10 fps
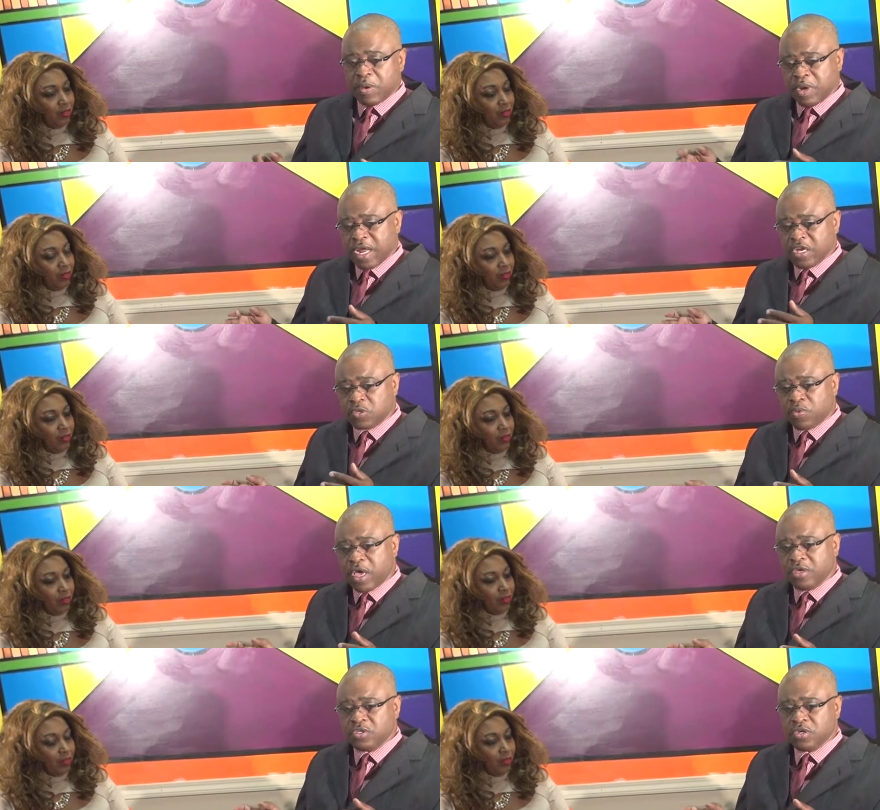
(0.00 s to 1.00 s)
Speaker 1: maybe that
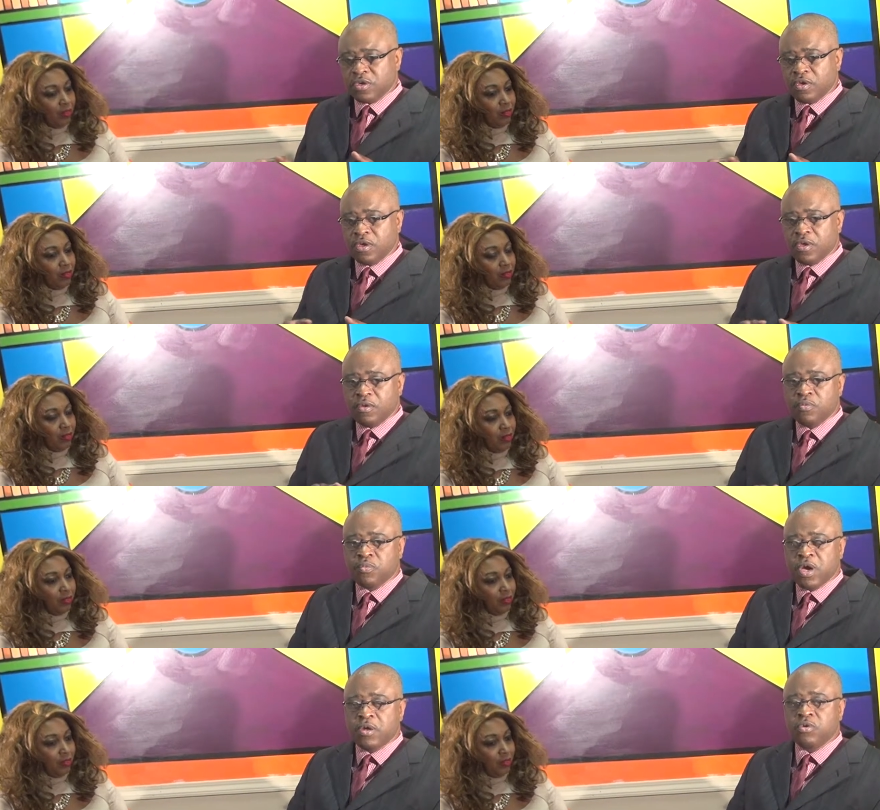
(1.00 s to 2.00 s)
explains it.
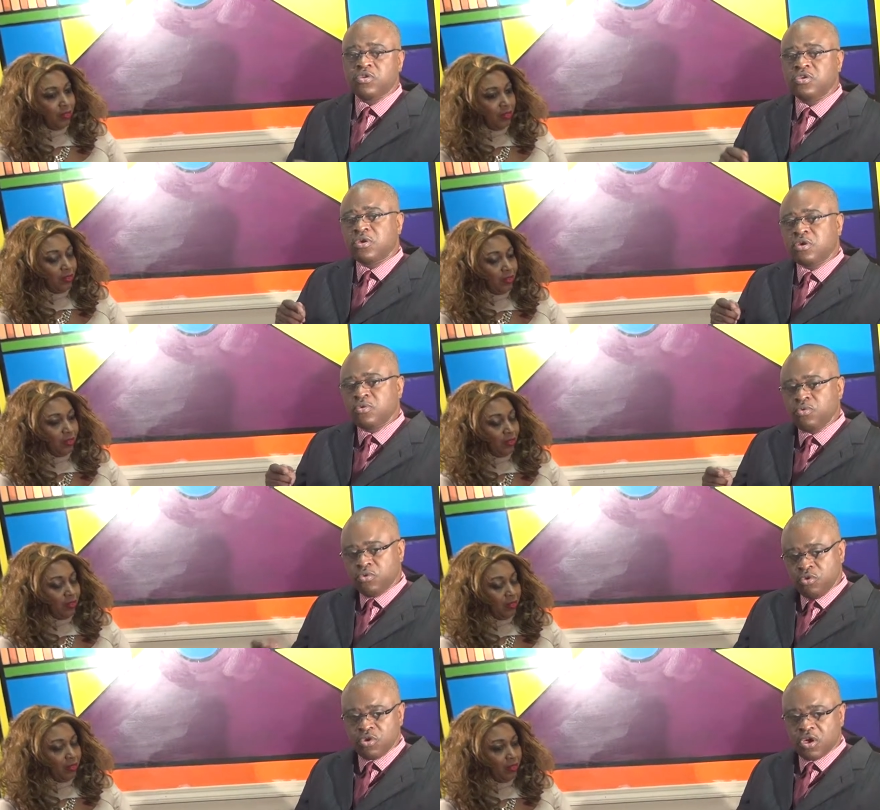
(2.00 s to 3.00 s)
But
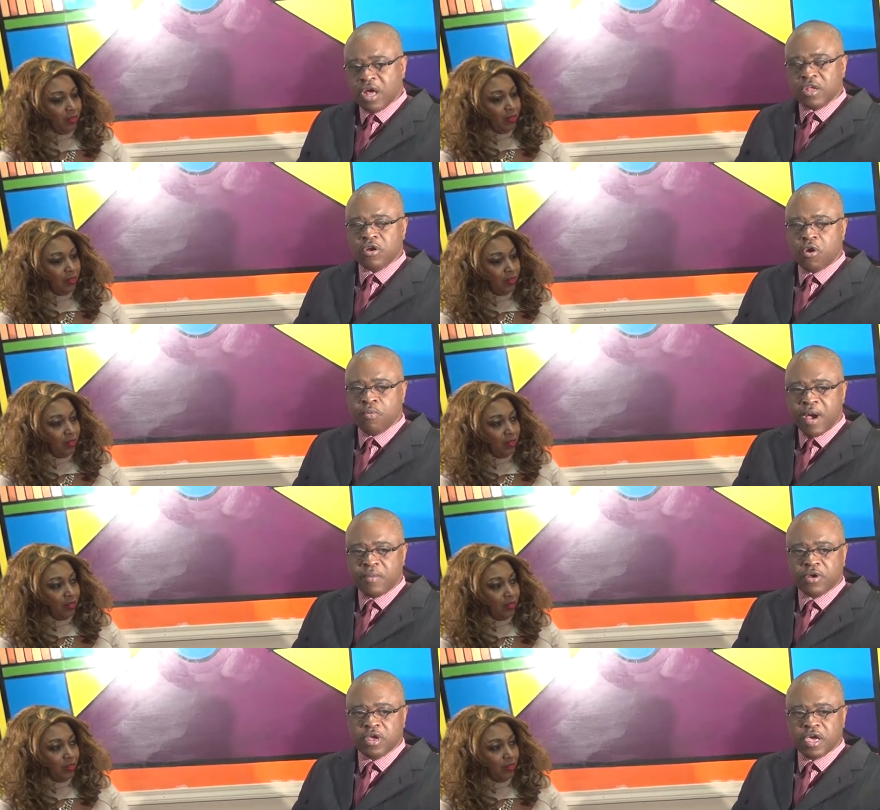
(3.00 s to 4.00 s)
you can call it
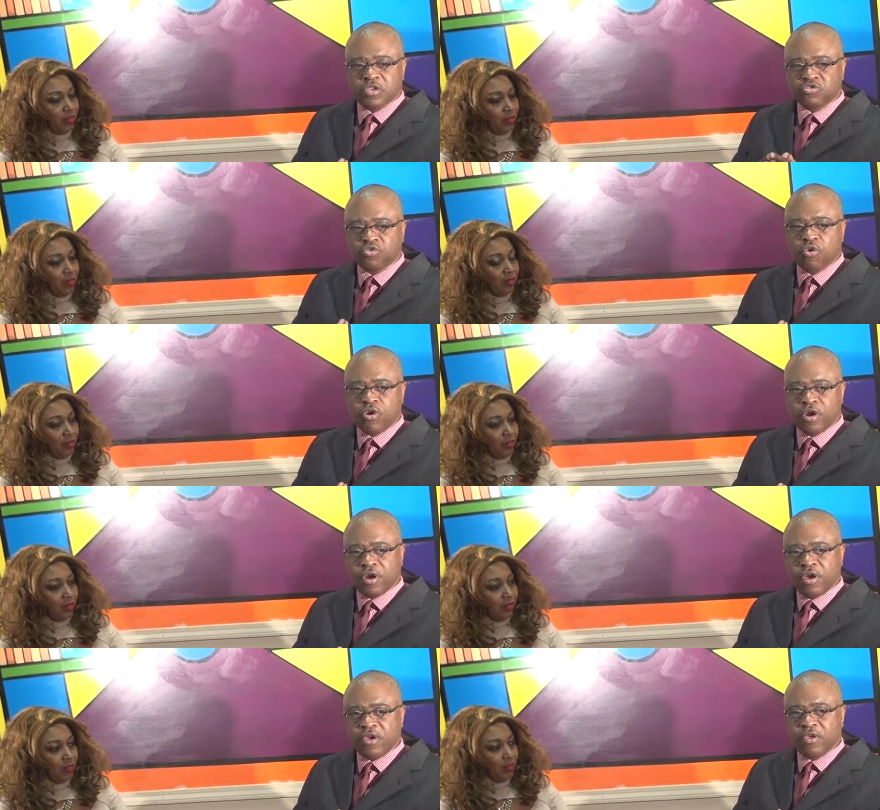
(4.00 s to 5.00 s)
Obama the
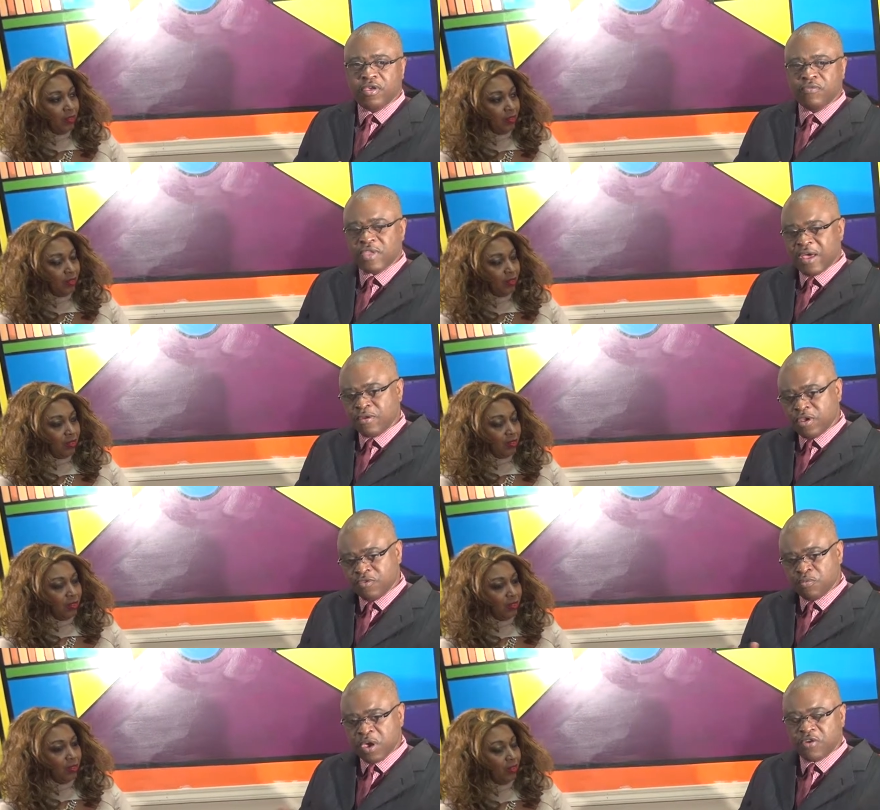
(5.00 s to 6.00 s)
Extraordinary, if that
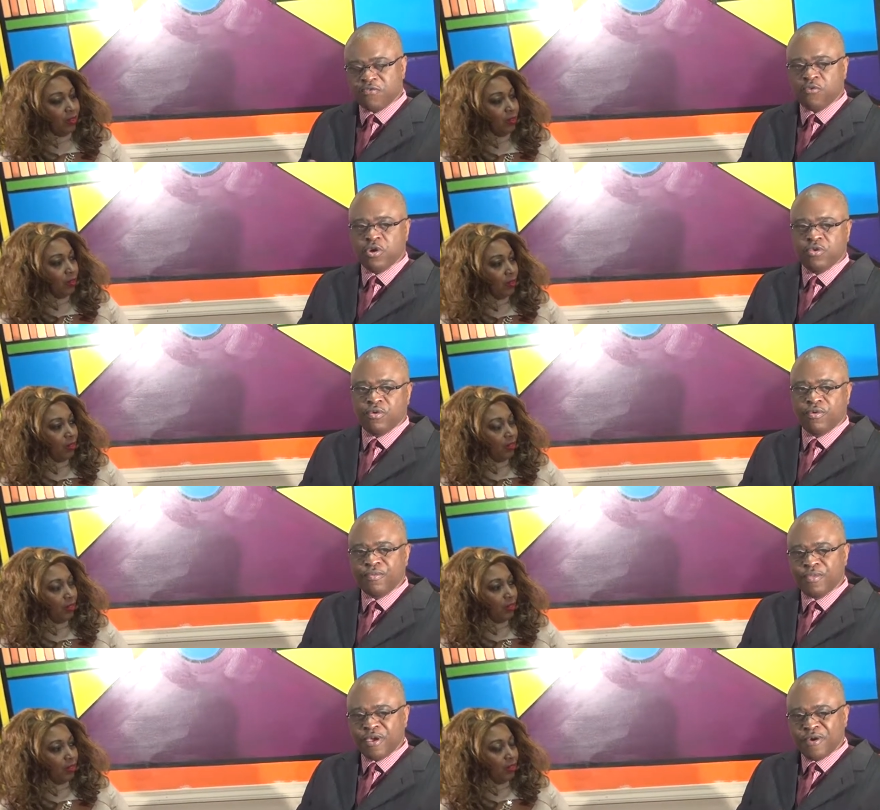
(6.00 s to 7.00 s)
is better for you.
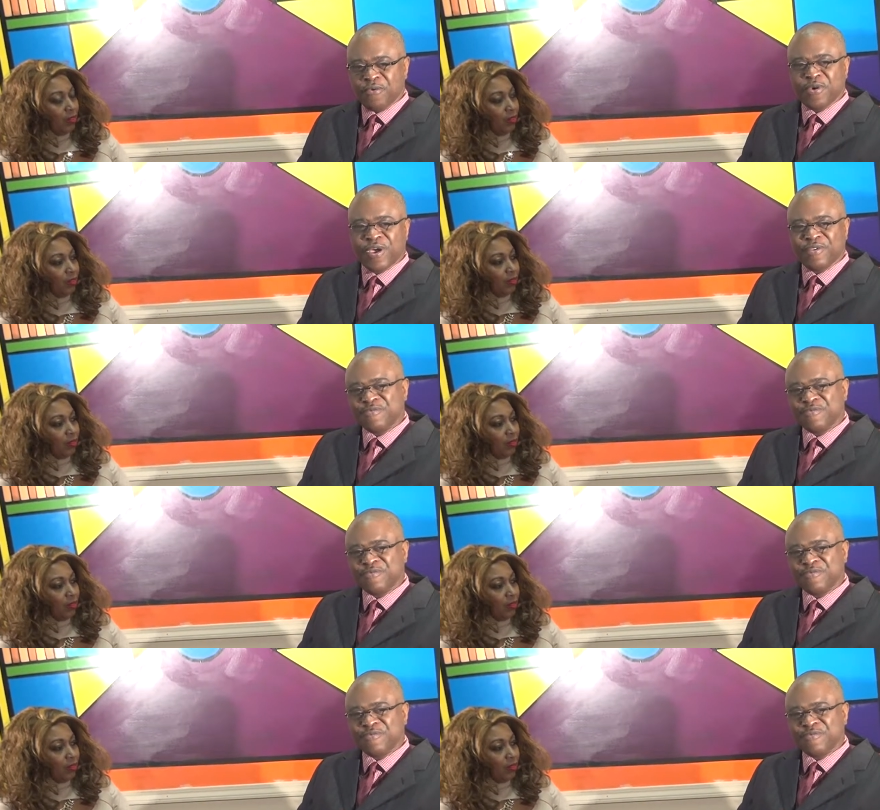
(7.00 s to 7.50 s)
Okay.